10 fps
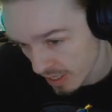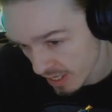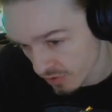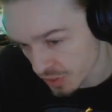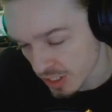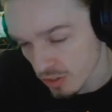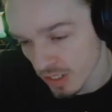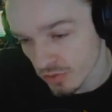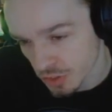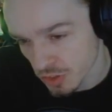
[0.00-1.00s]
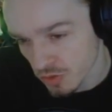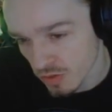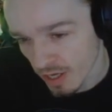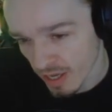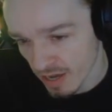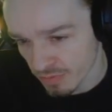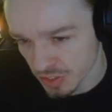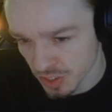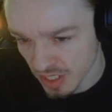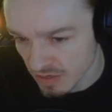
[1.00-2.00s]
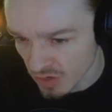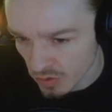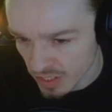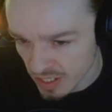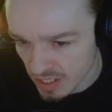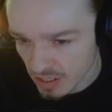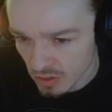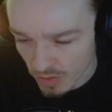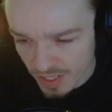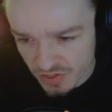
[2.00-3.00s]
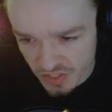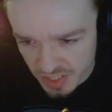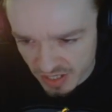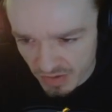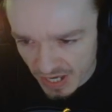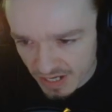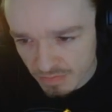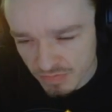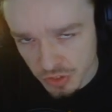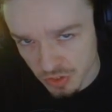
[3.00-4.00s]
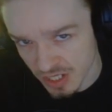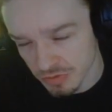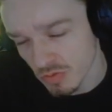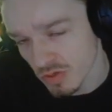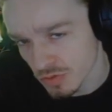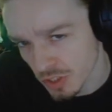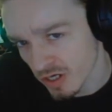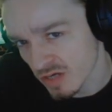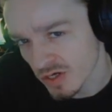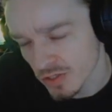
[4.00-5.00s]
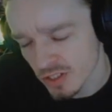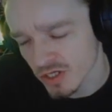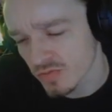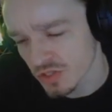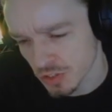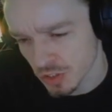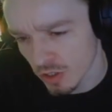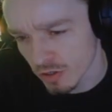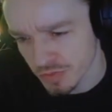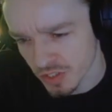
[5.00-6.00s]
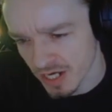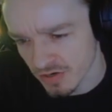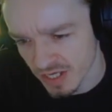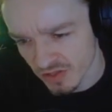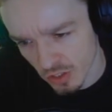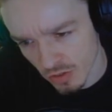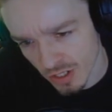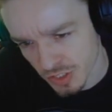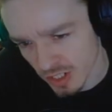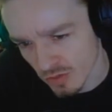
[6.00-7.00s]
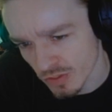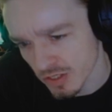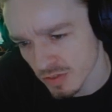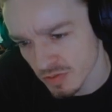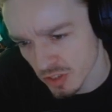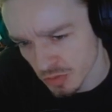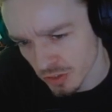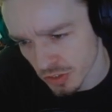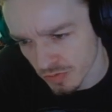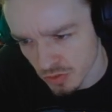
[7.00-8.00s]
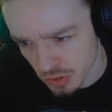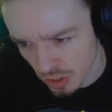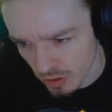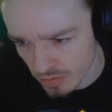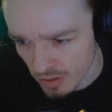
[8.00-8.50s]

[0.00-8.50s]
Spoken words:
LT or L2, and press the emote key right on the D-pad. So that's what we were talking about earlier with the scopes on how to get the crosshair when you have a first person view scope.